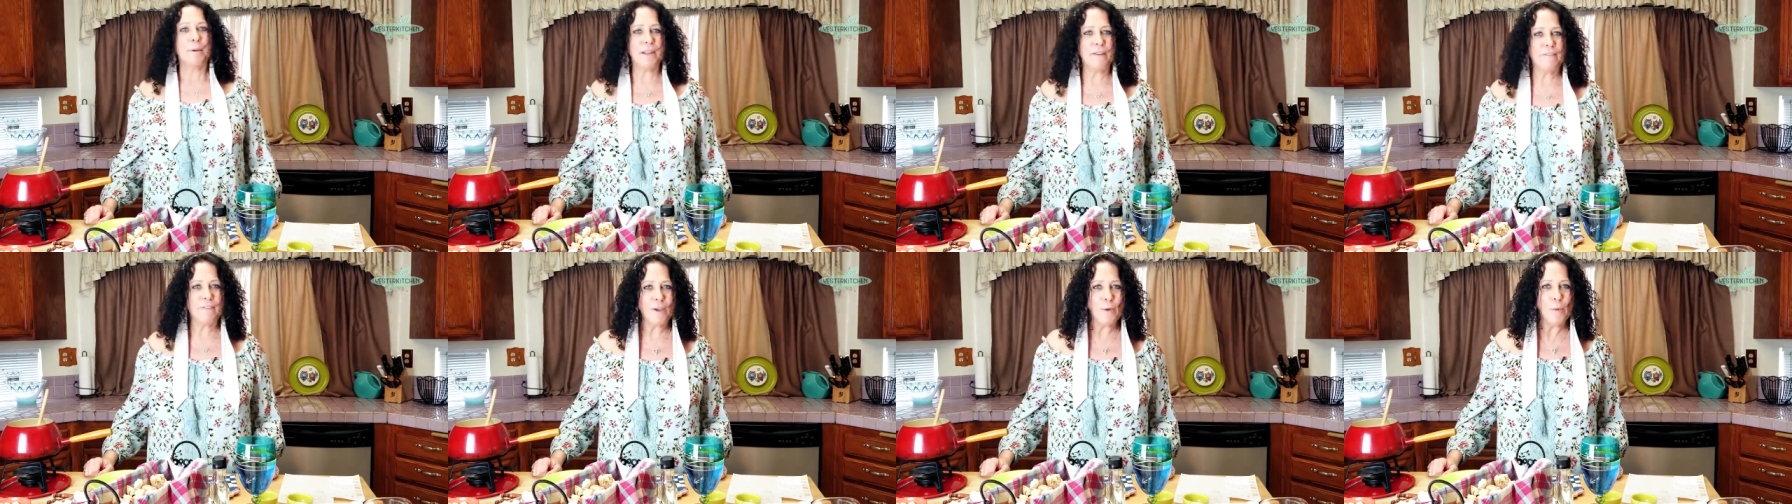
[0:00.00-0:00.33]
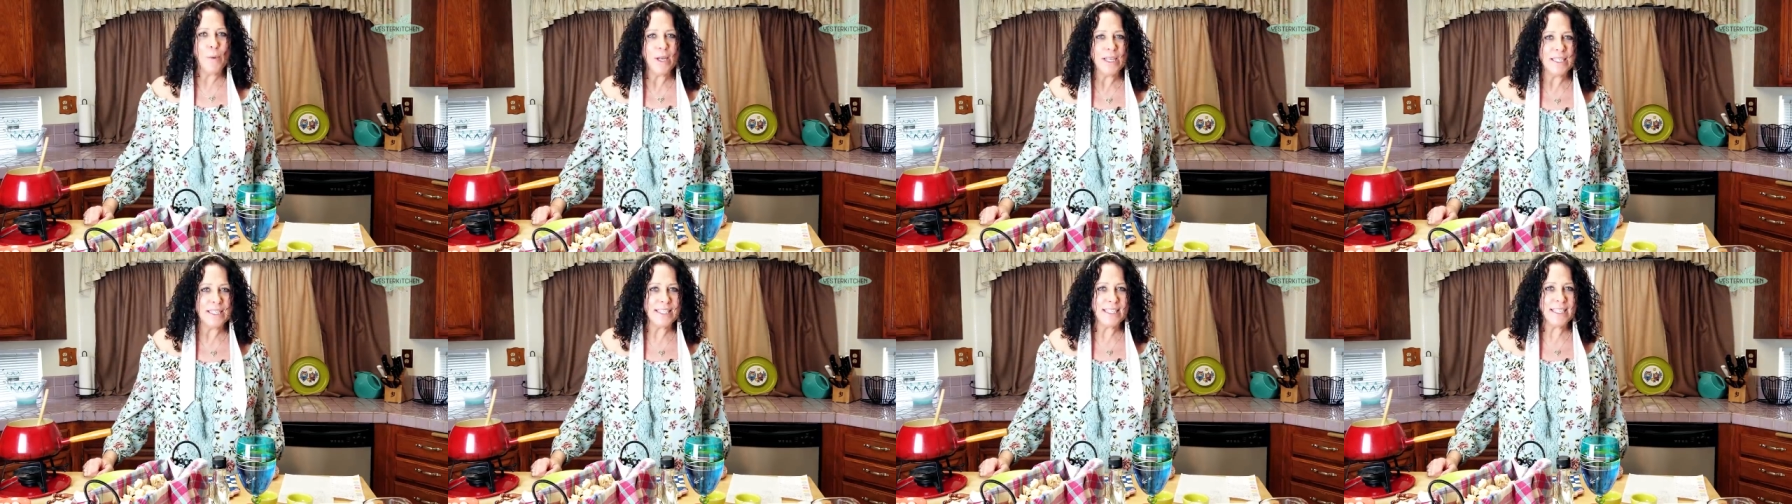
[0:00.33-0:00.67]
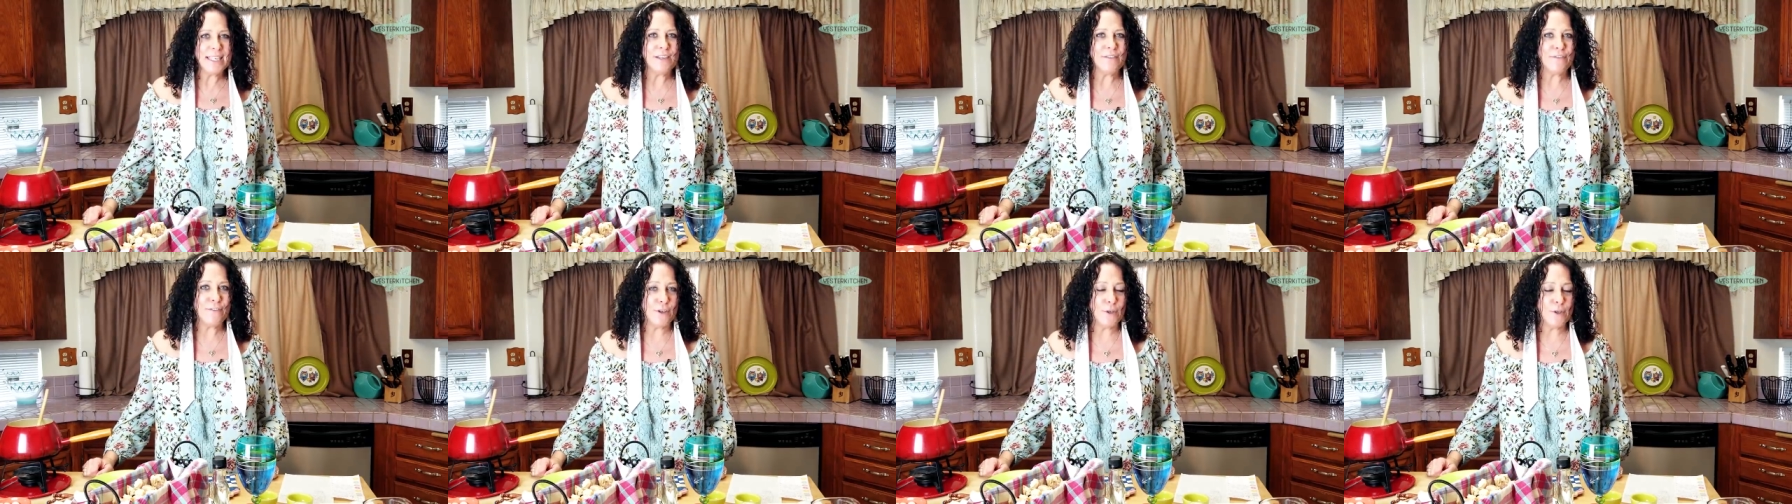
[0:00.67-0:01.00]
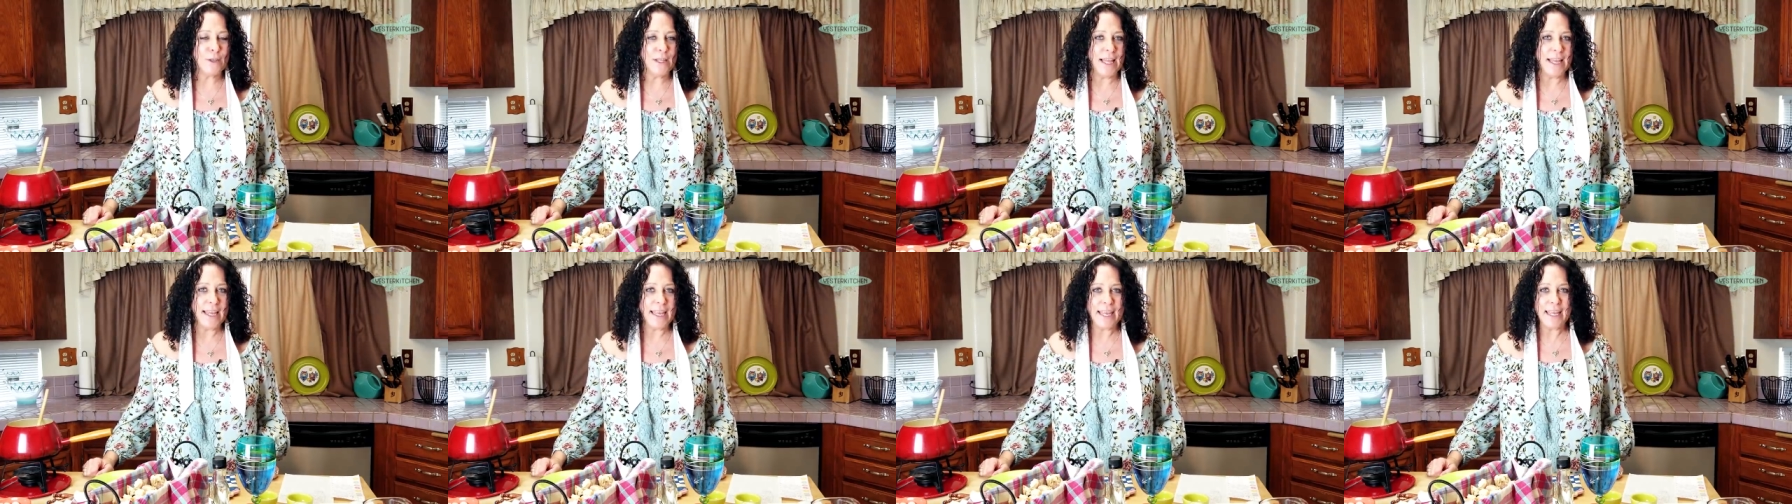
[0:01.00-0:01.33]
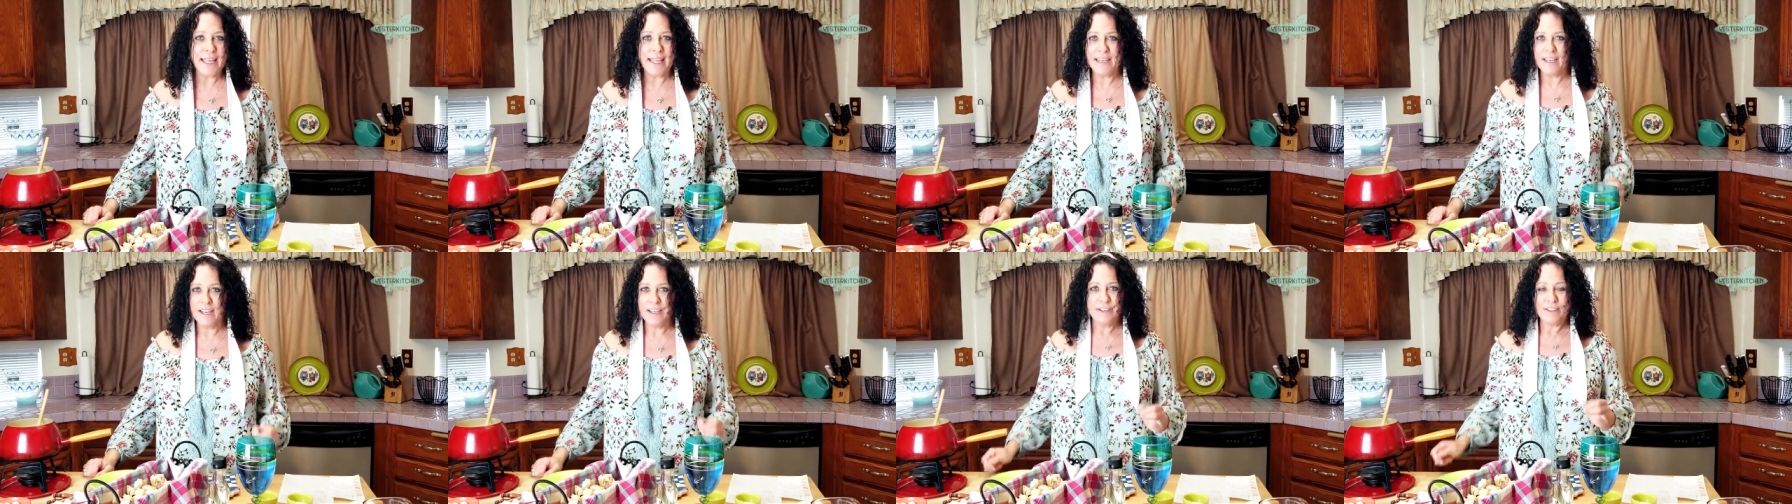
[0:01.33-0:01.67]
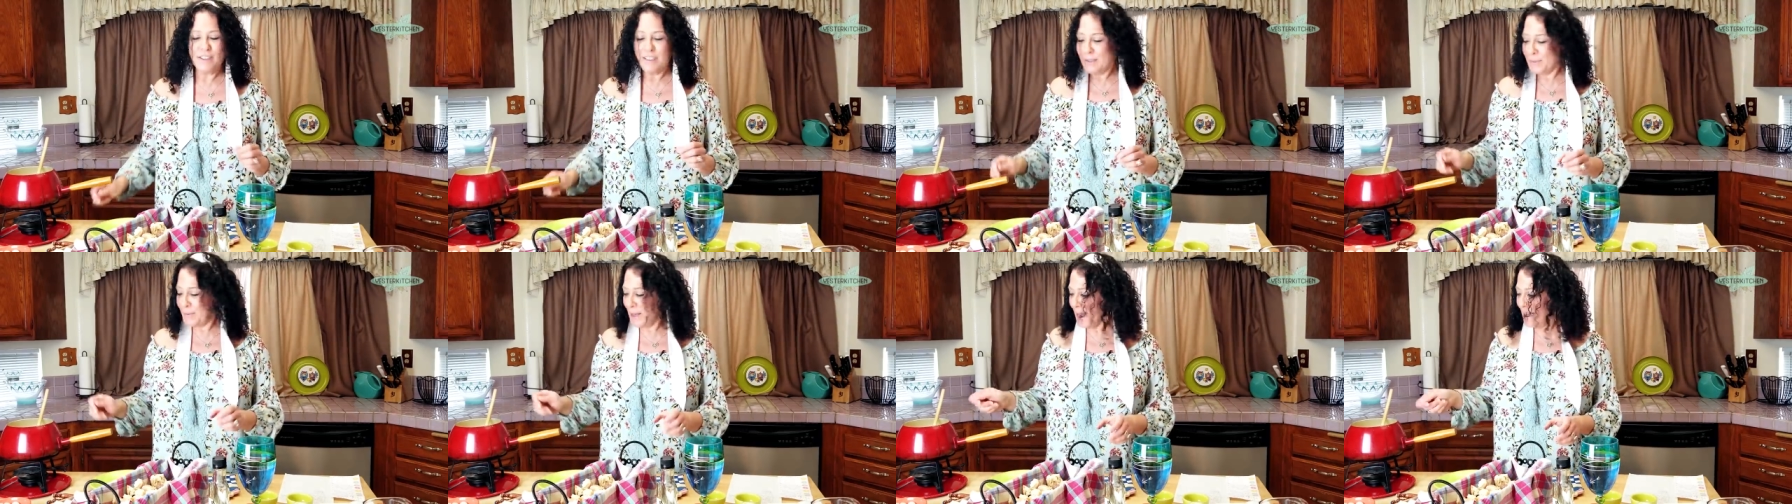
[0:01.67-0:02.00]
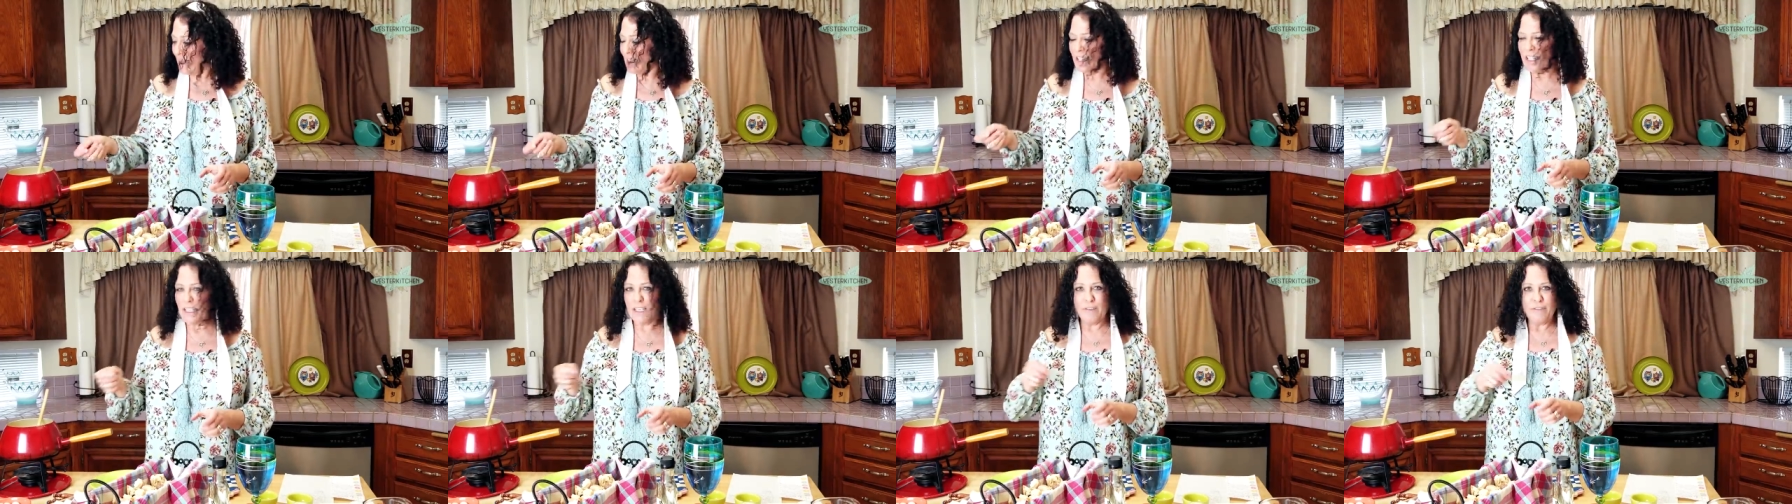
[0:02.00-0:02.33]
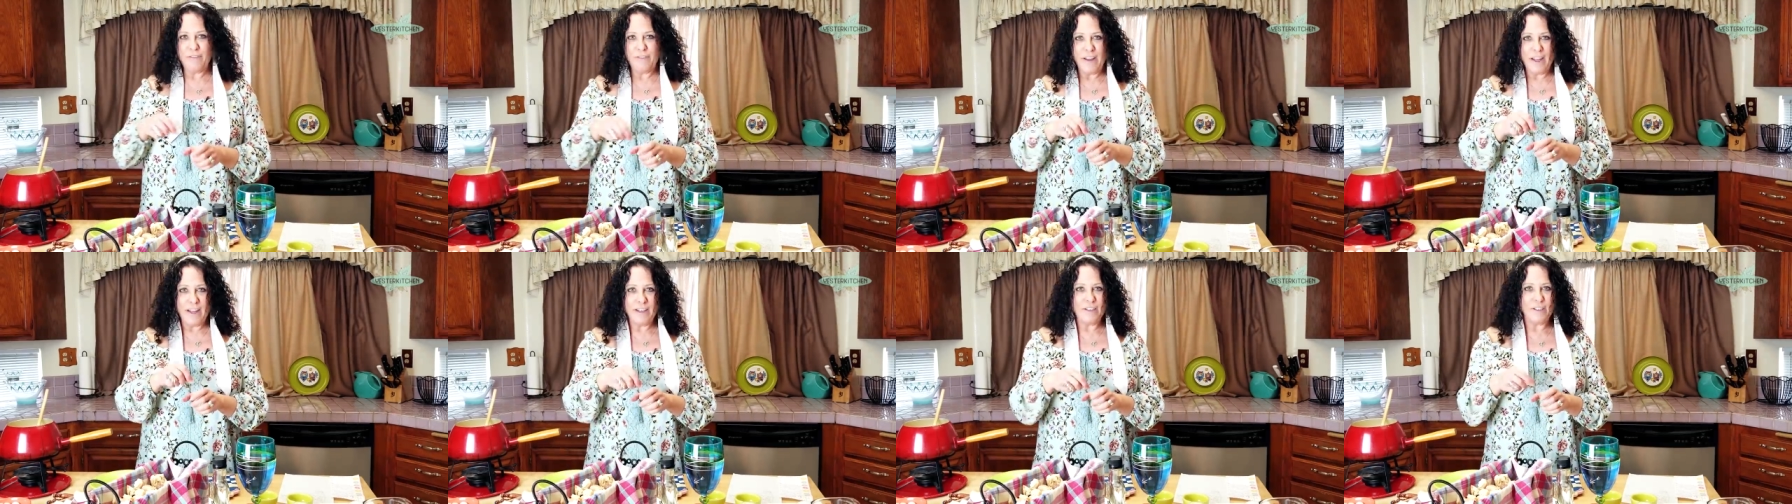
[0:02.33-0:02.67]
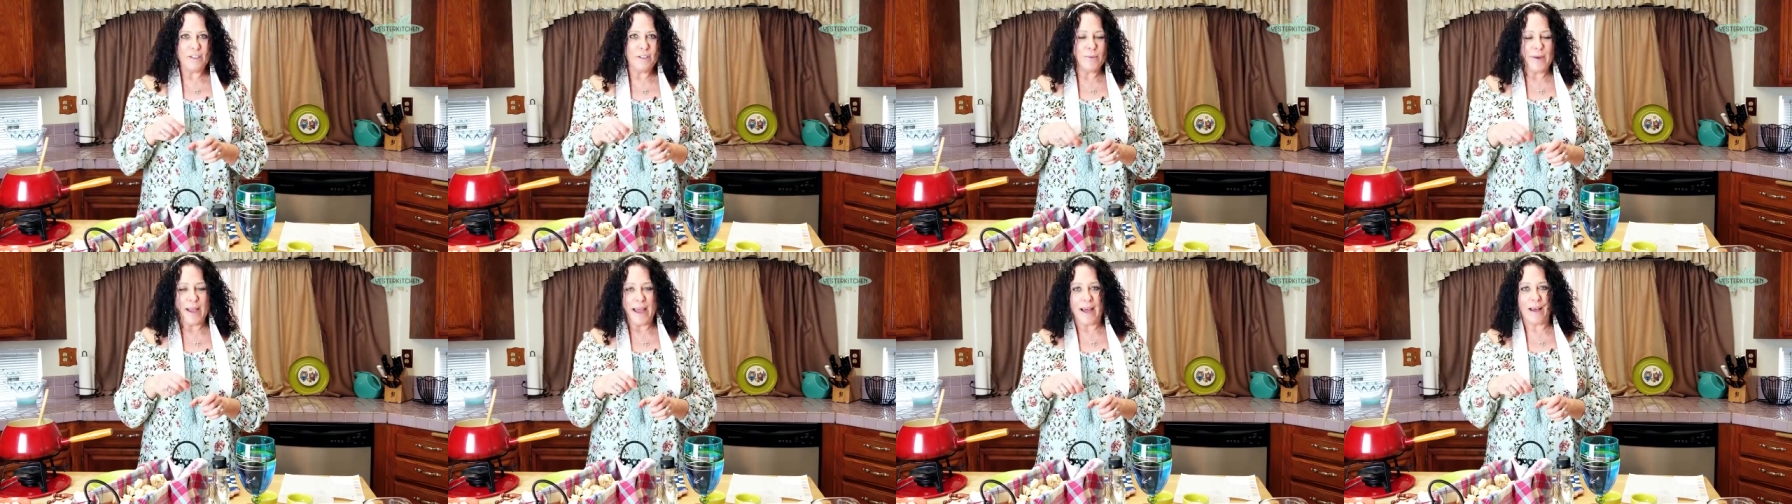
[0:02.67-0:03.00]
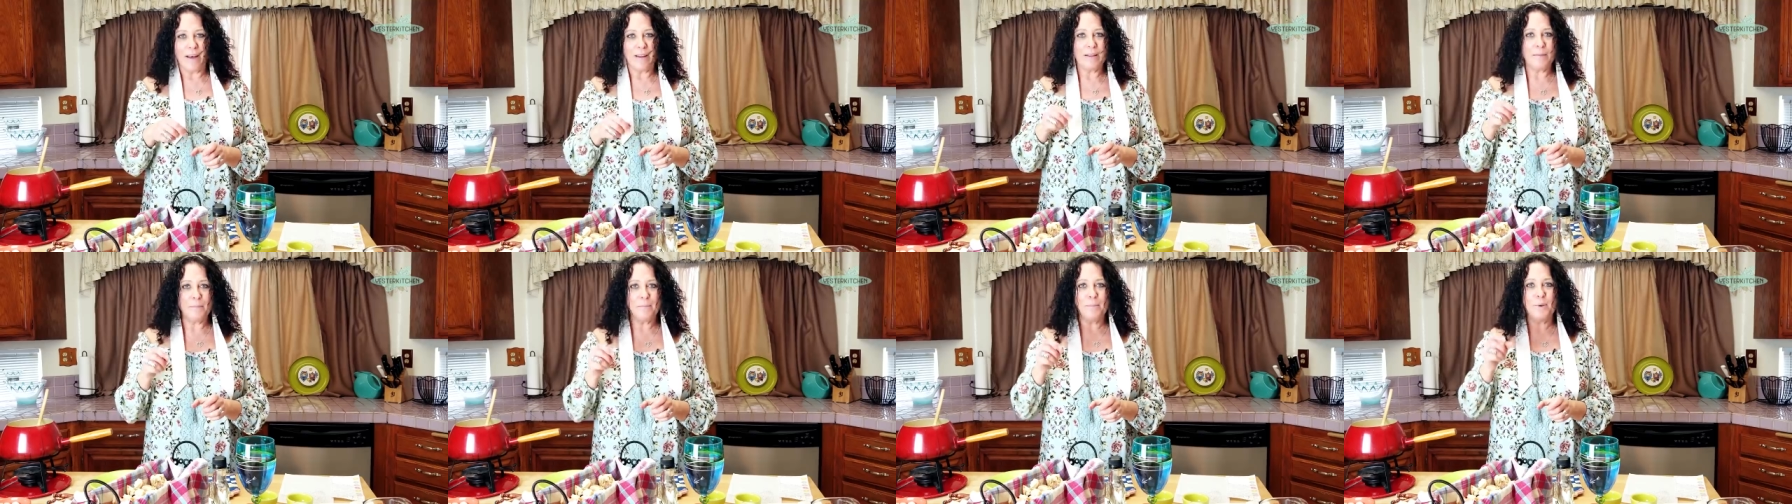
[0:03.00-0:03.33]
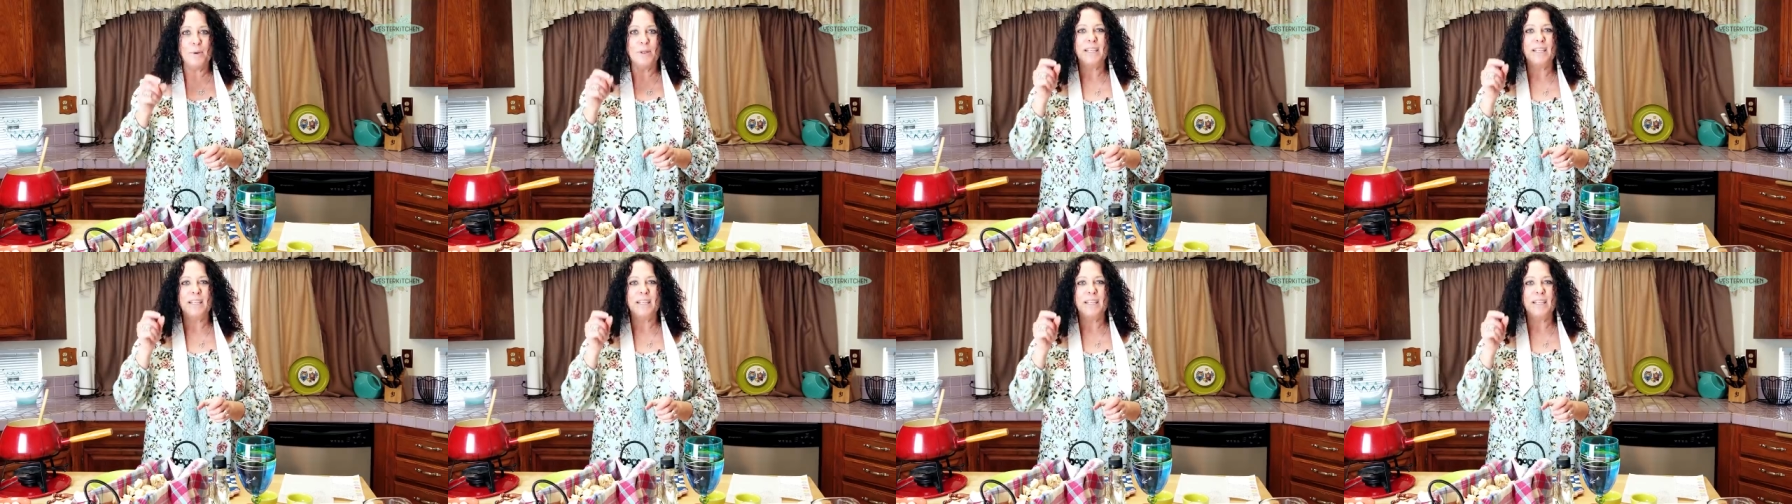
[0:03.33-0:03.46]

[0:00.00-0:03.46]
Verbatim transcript: But if you wanna see if you like it, just take a little fondue out,